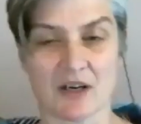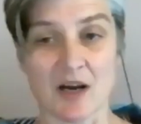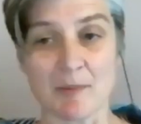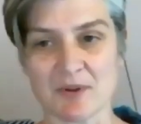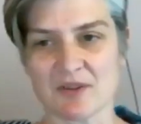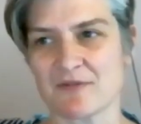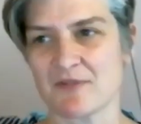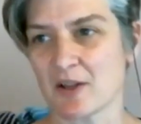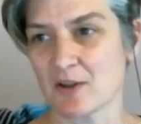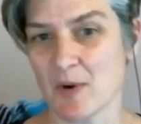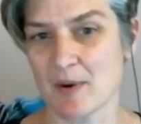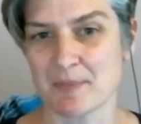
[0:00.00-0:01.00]
couple of
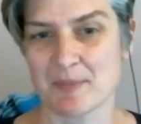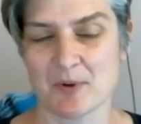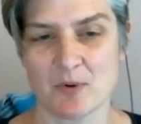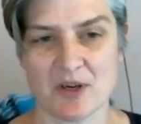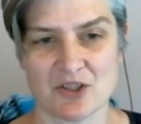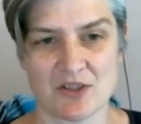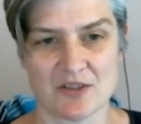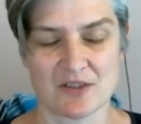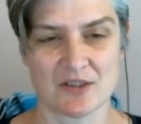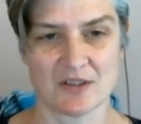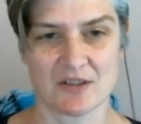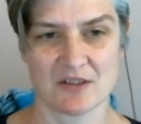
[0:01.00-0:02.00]
follow-up questions